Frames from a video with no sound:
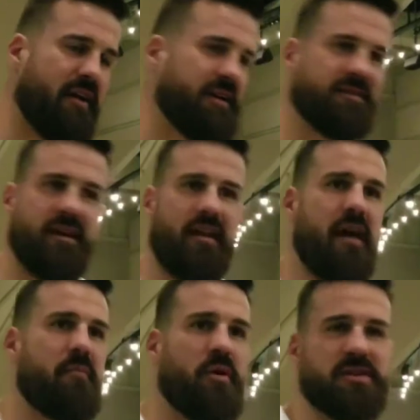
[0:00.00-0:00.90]
He's got a
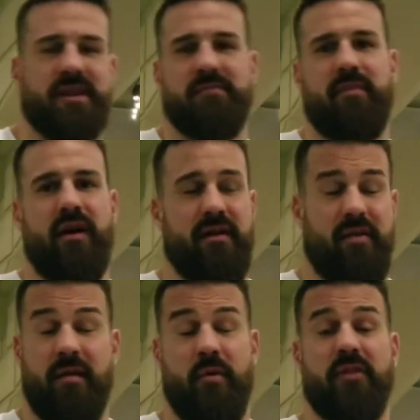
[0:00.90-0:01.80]
lot
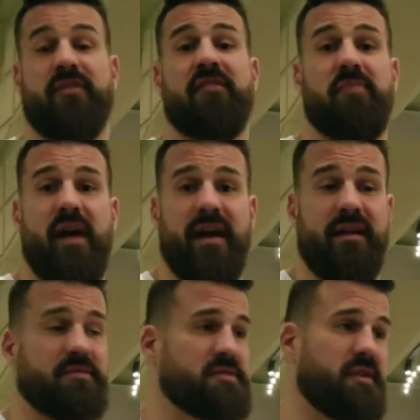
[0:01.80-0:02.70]
more stuff planned, I'm
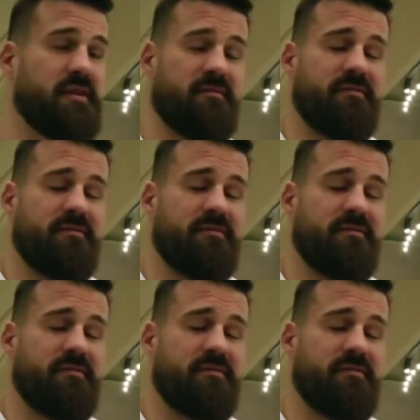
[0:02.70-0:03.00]
sure.